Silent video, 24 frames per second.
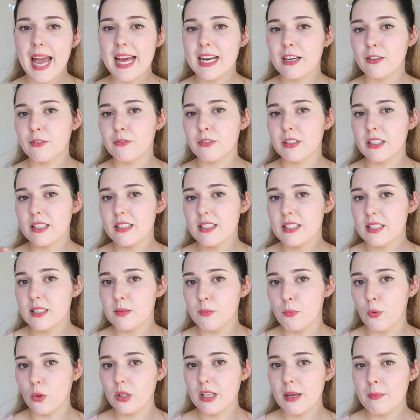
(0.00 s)
add a really
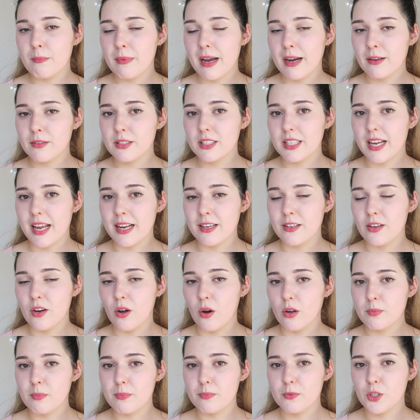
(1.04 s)
small amount and
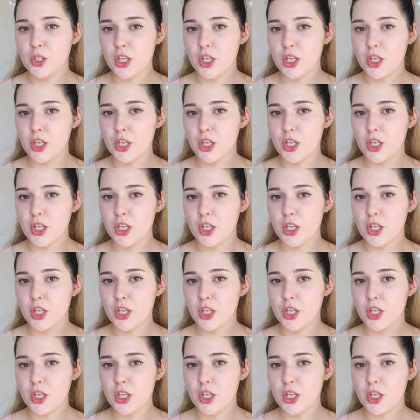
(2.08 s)
not